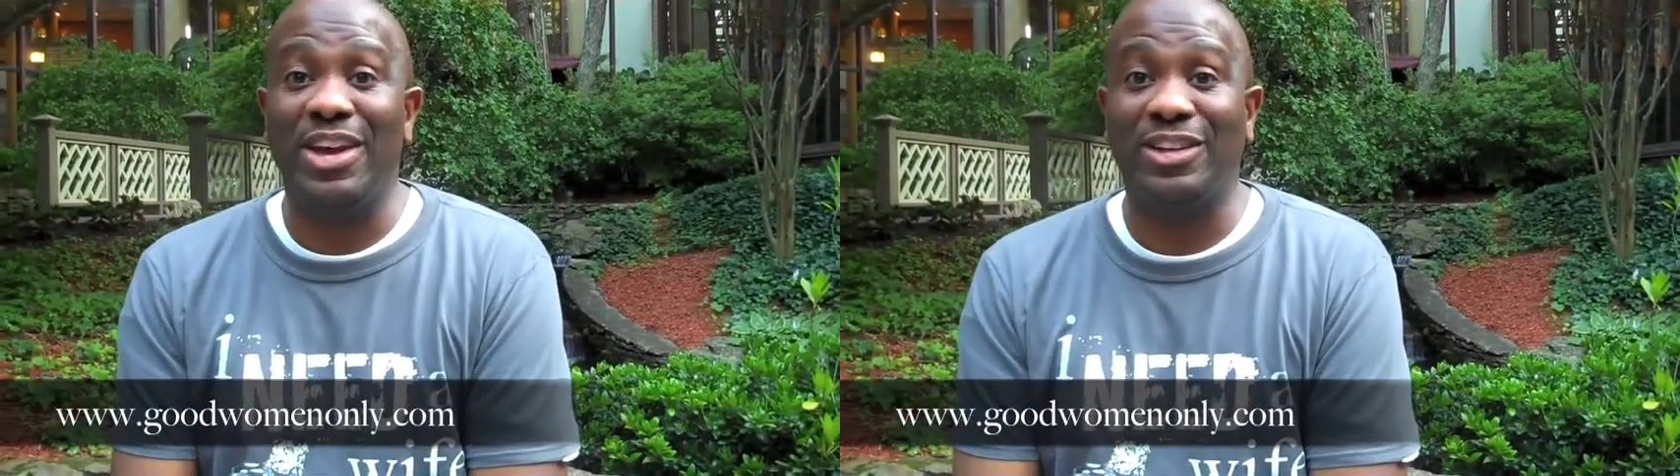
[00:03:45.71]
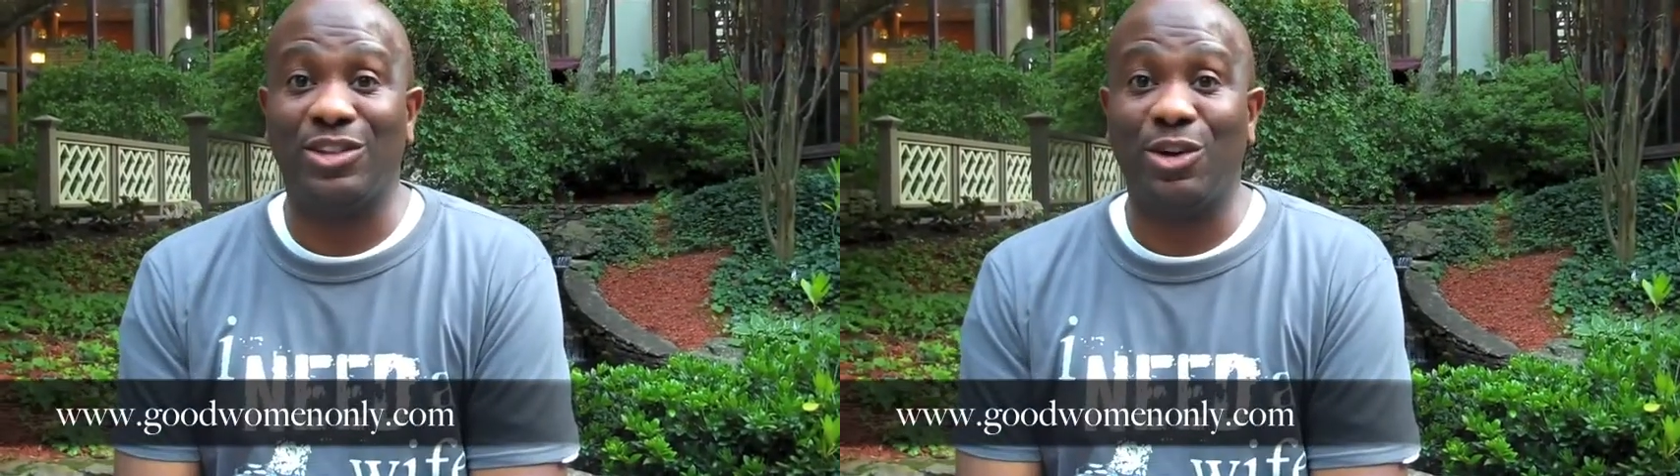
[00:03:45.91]

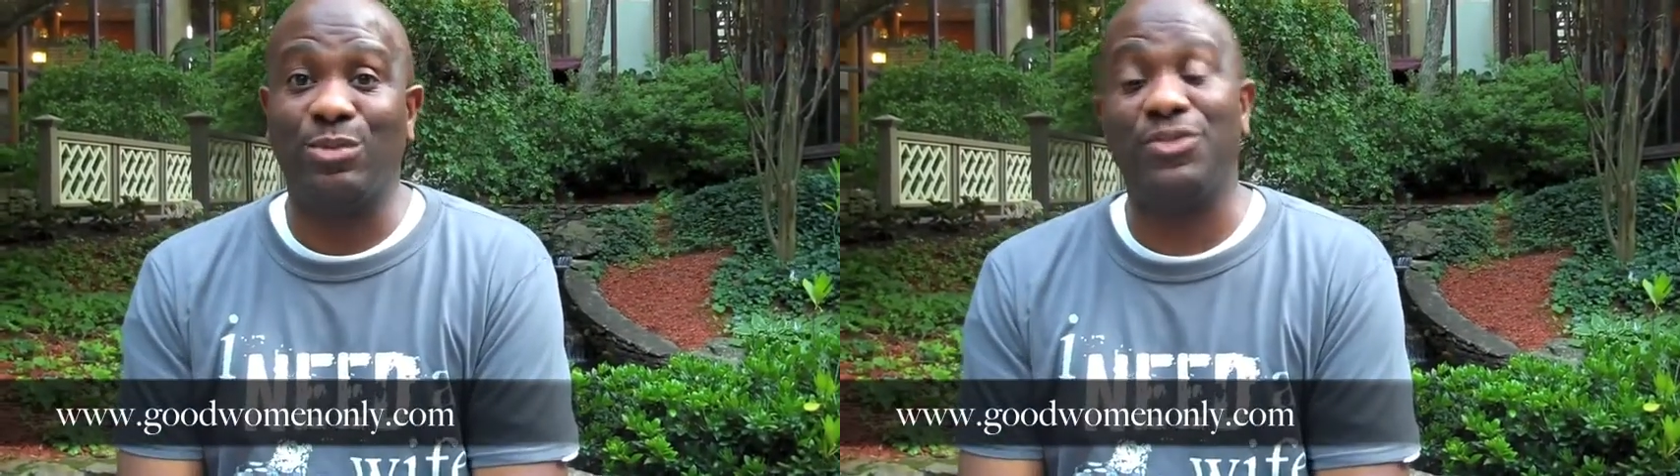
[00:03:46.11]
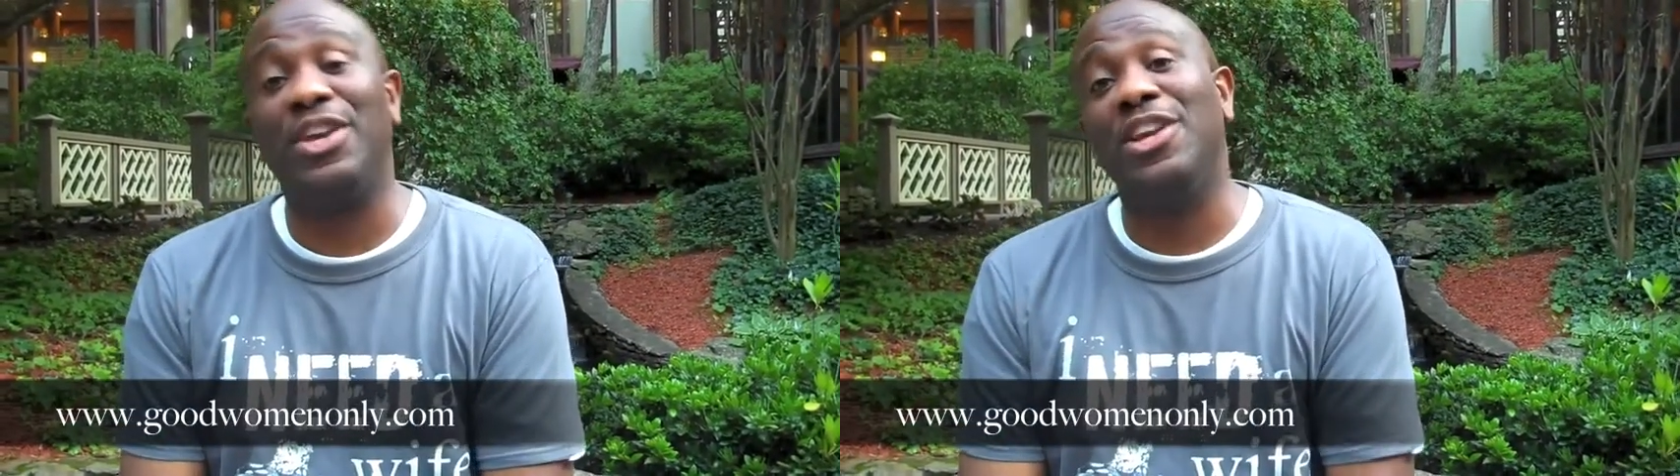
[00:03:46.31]
in
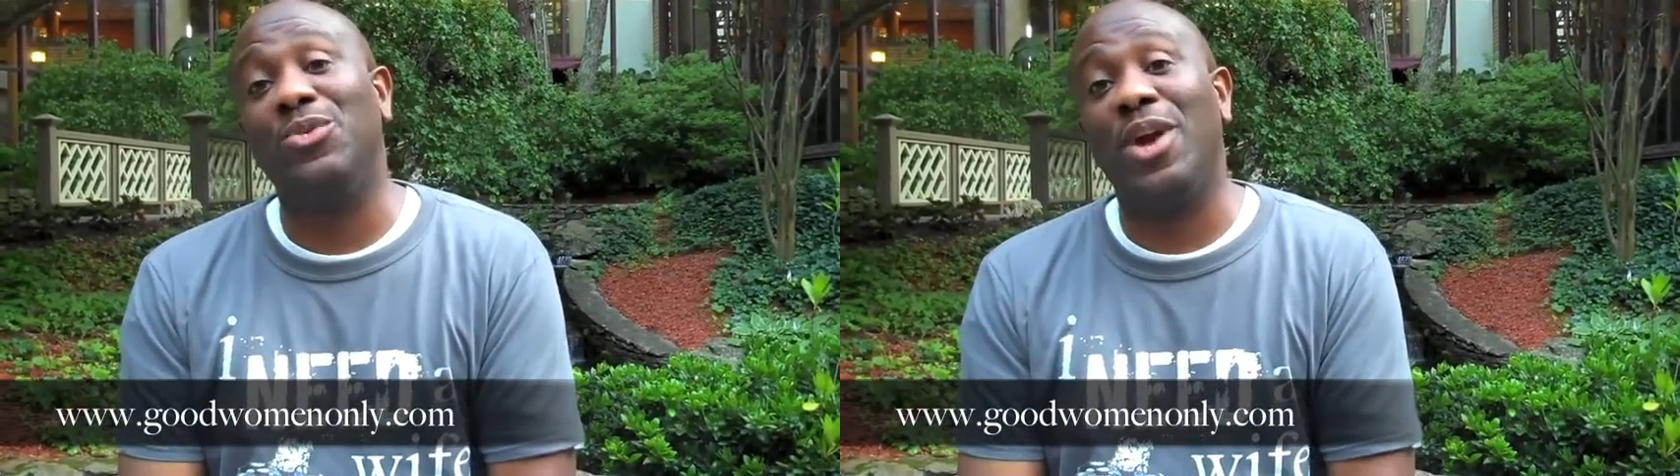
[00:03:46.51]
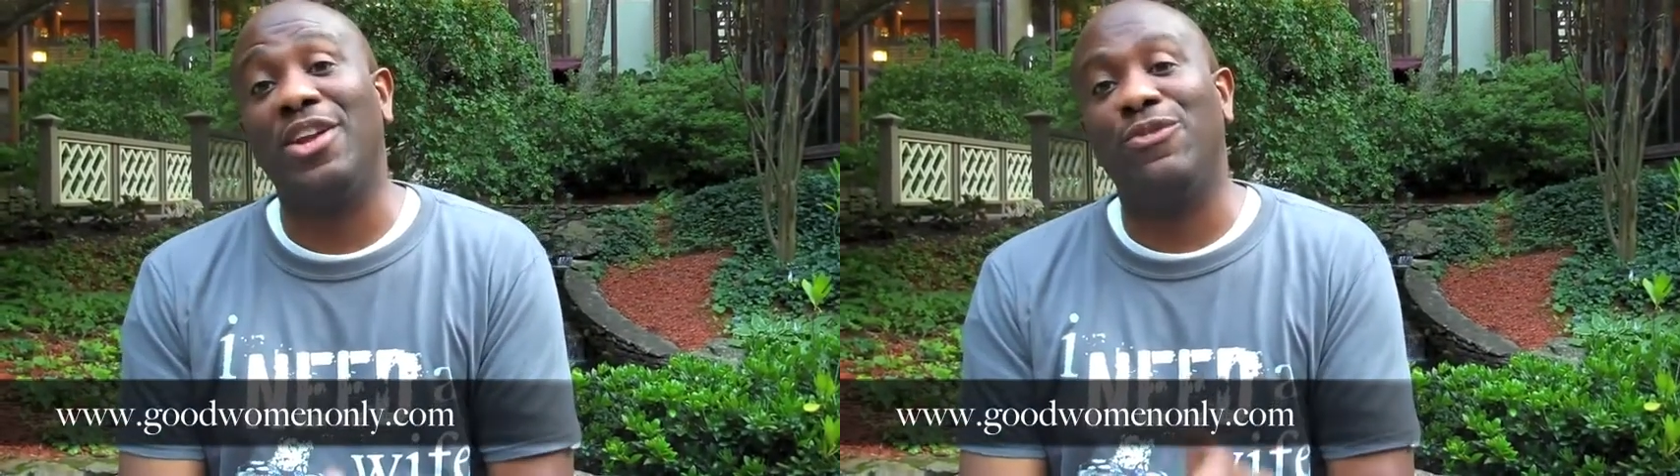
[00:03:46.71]
terms of
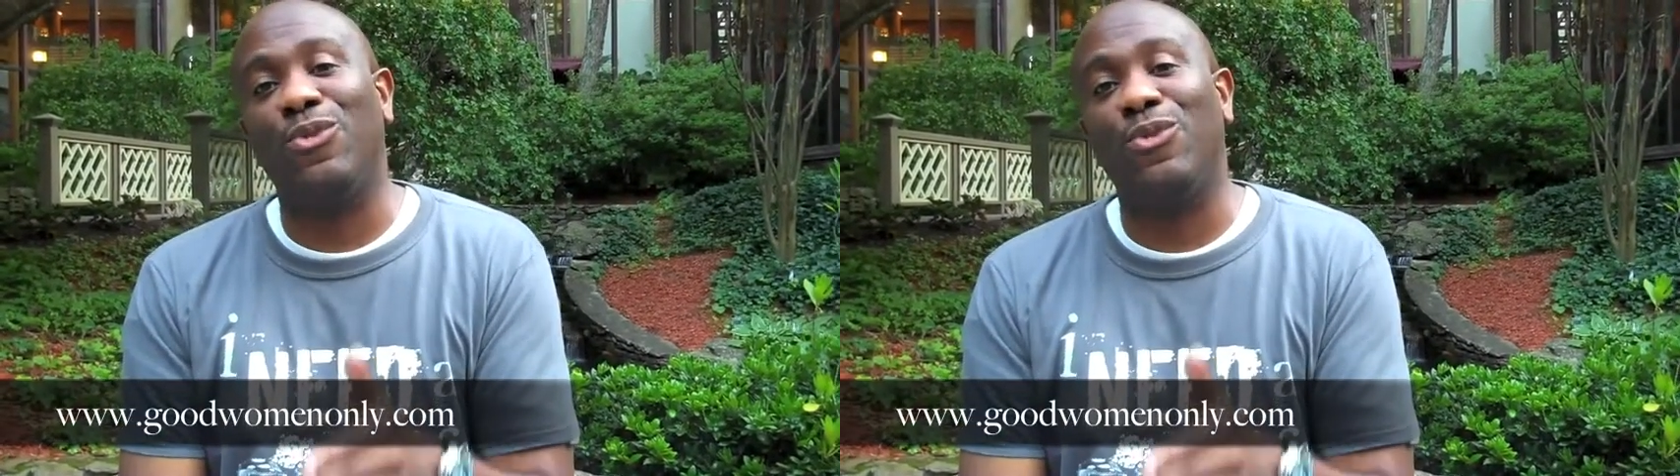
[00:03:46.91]
getting ready